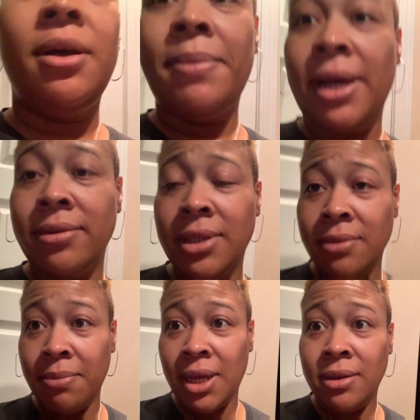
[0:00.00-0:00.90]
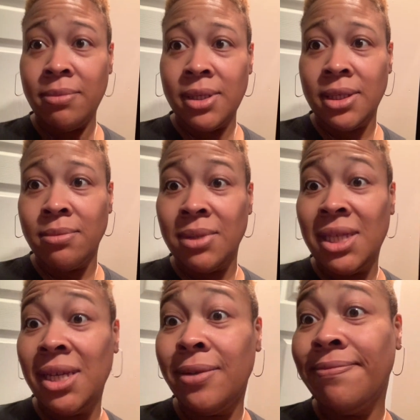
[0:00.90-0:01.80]
about to make me some
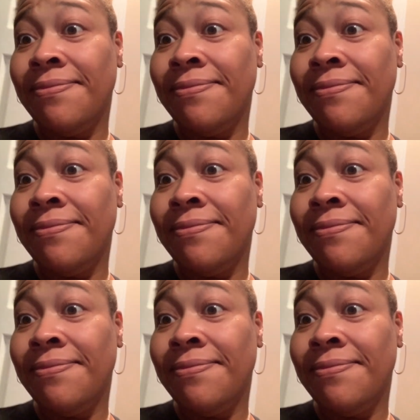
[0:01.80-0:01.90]
tea.